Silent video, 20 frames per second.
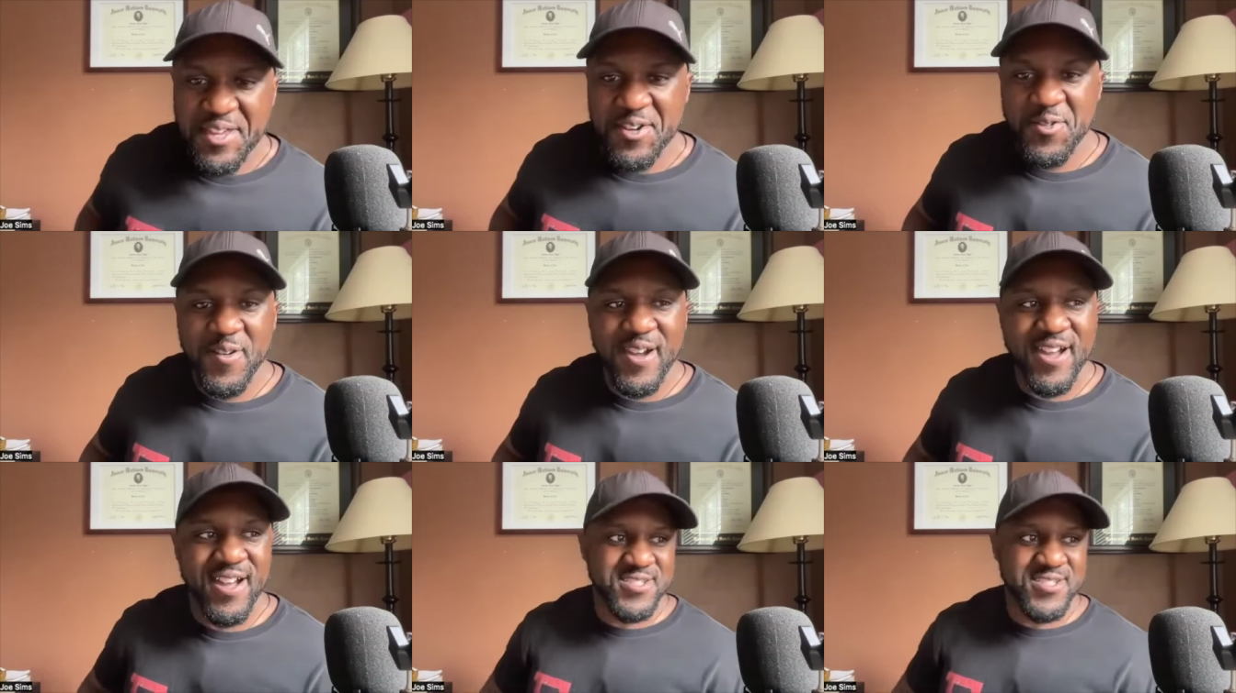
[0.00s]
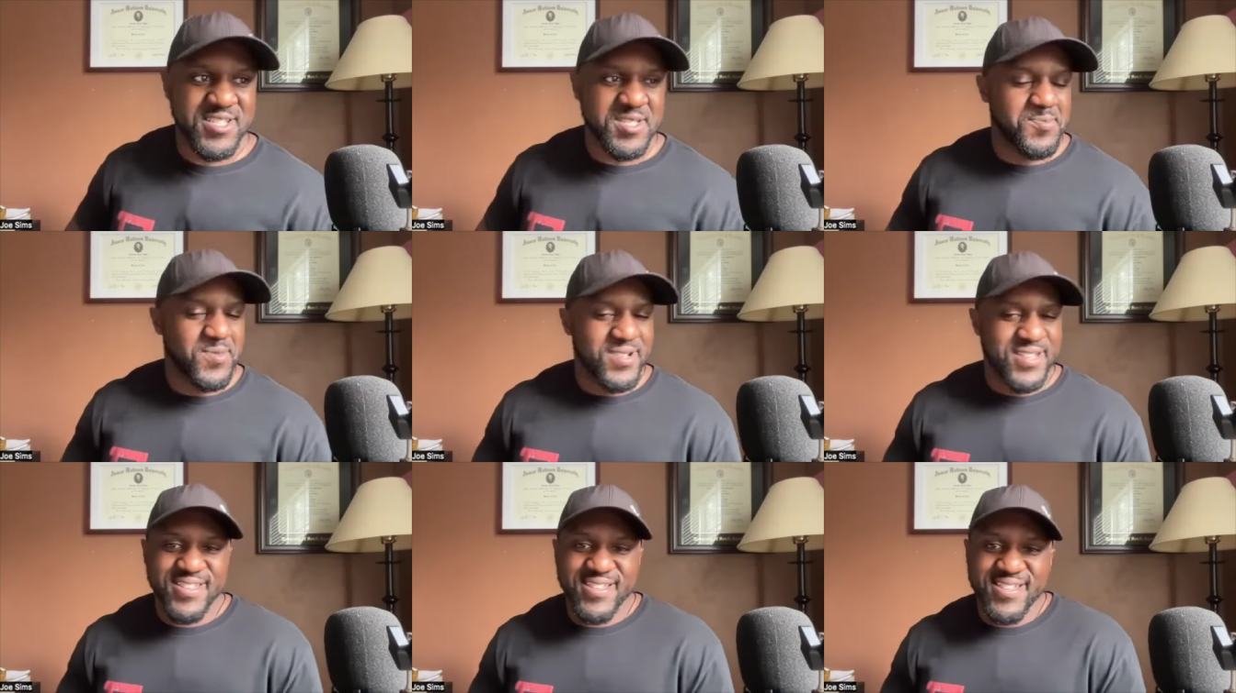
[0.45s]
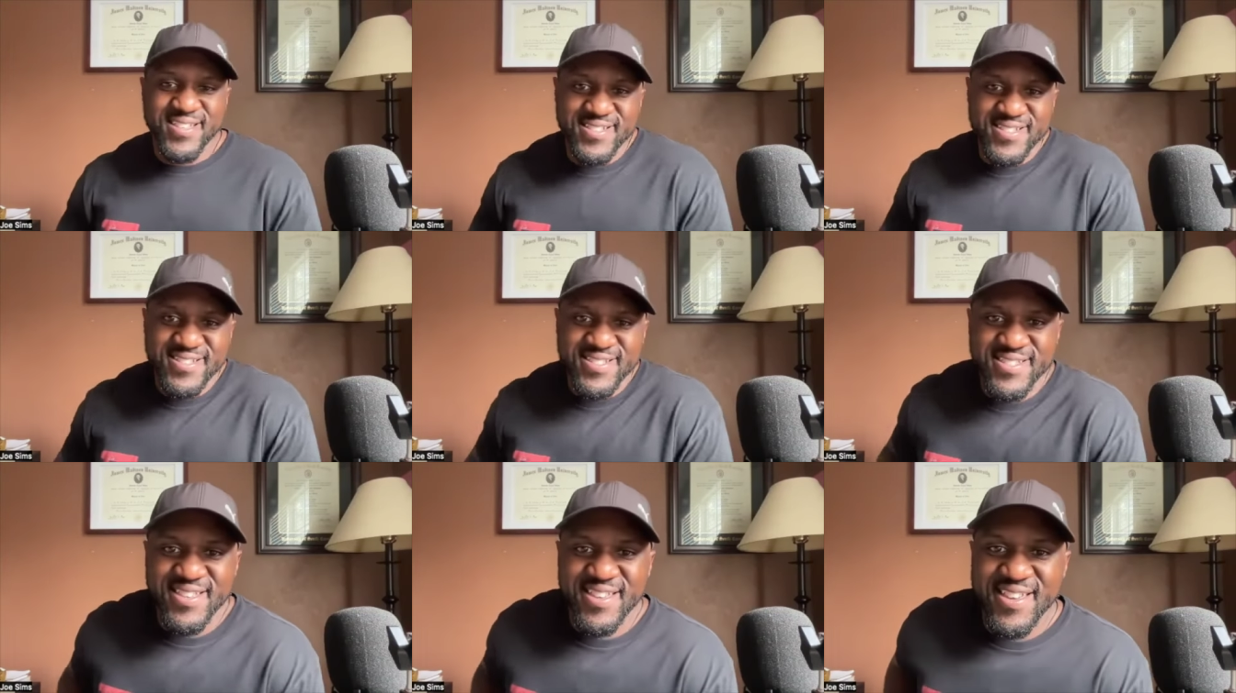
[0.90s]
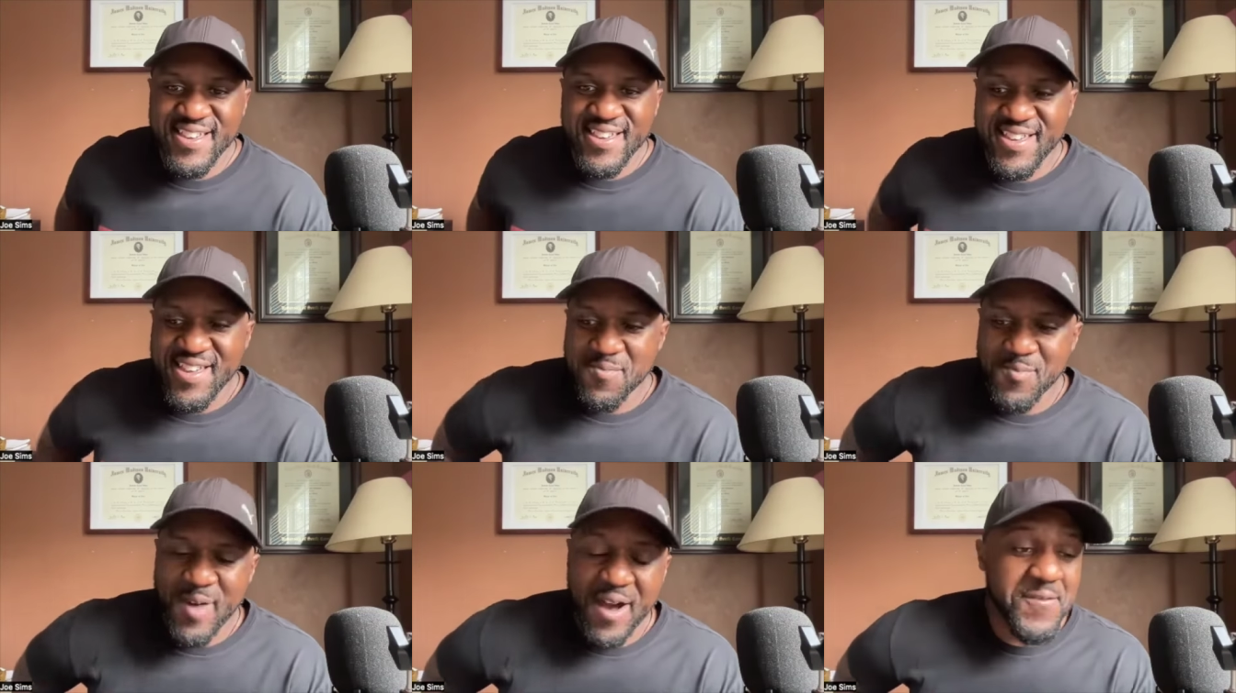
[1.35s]
around just because
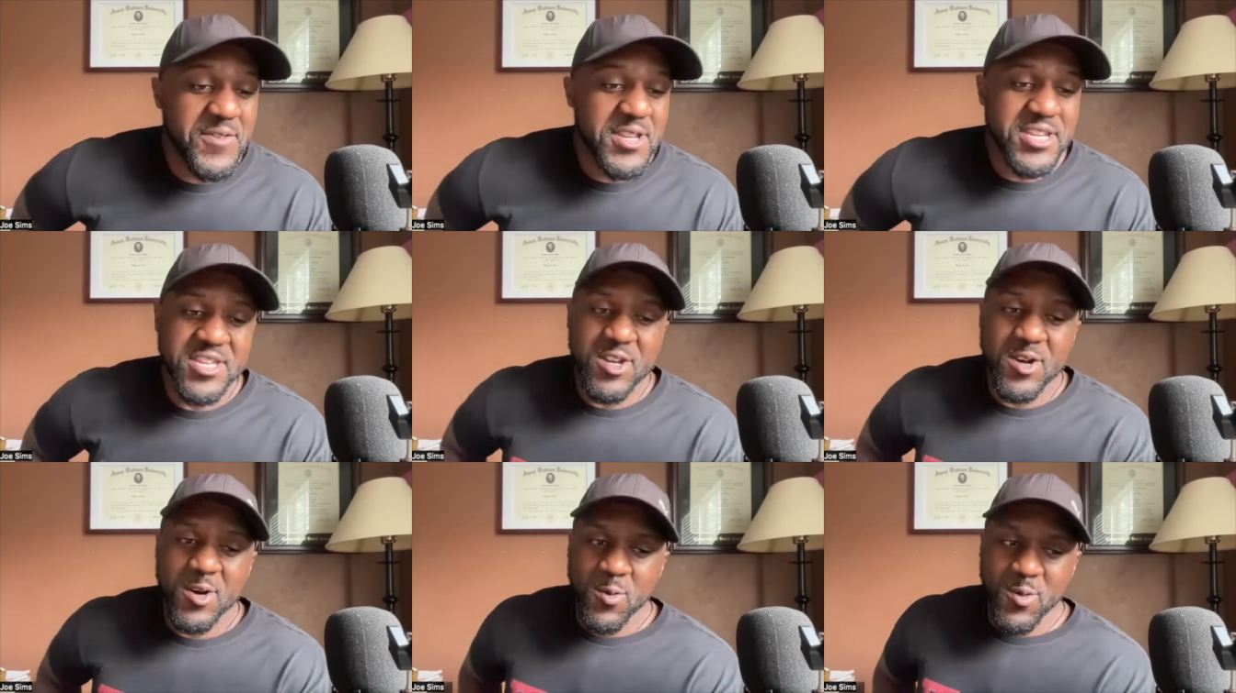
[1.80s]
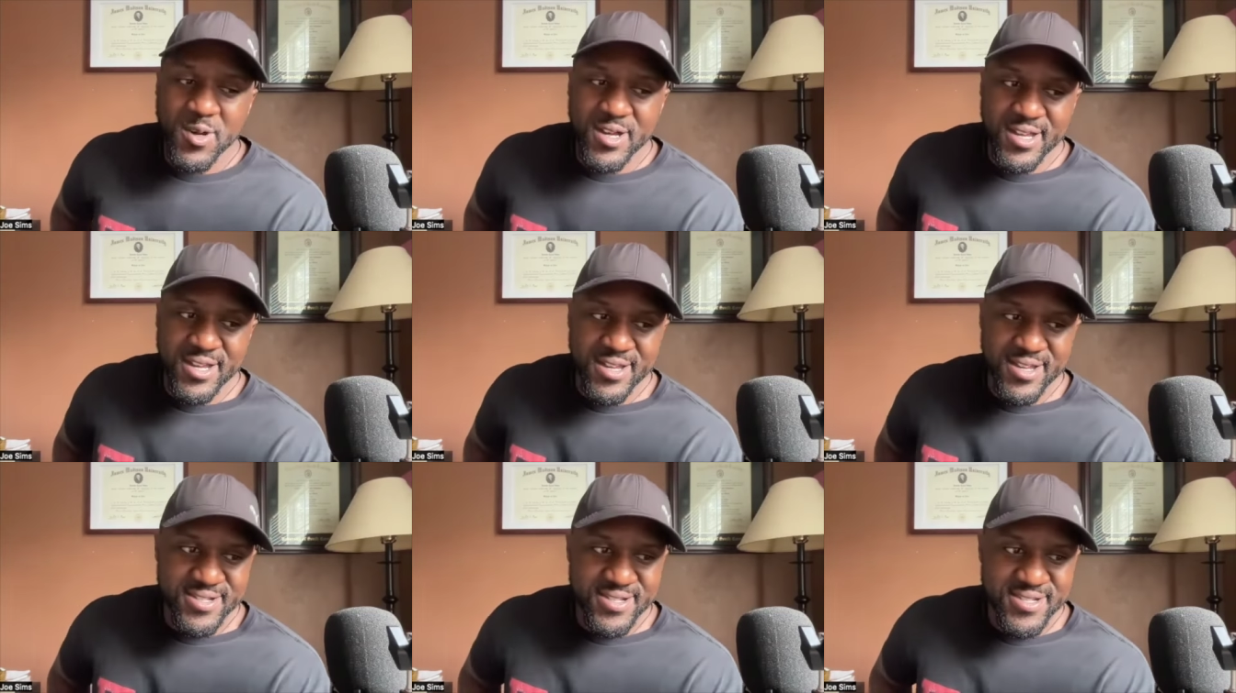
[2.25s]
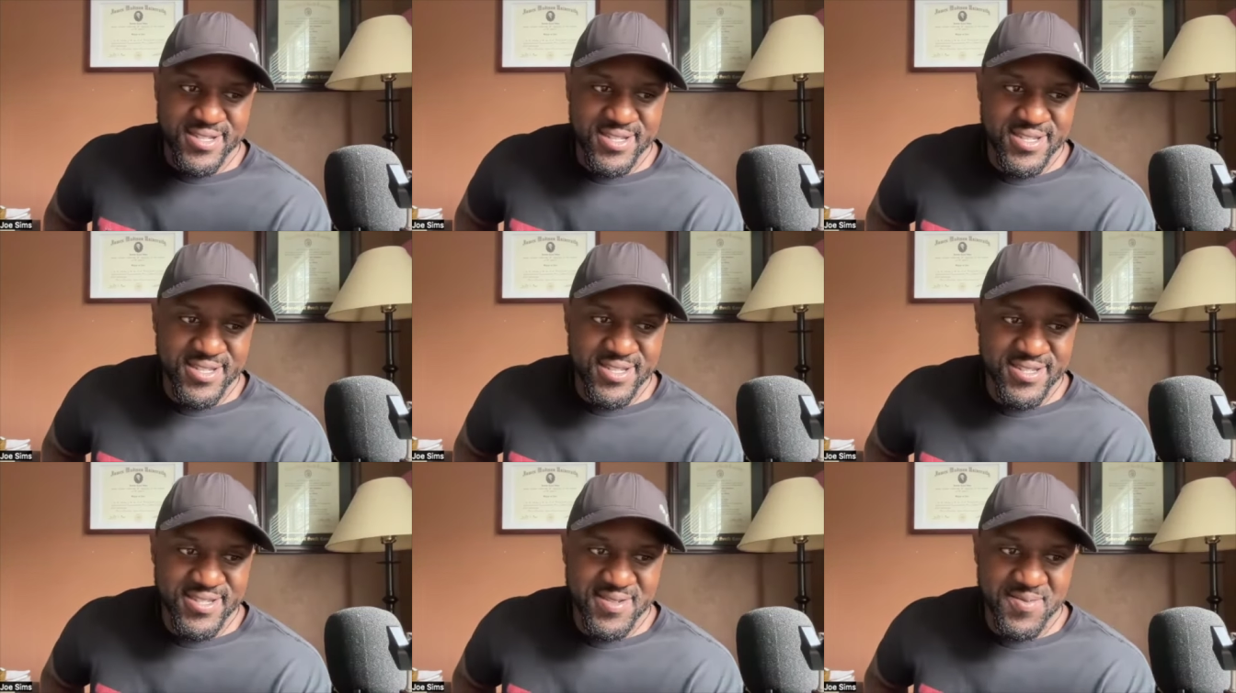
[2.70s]
my video was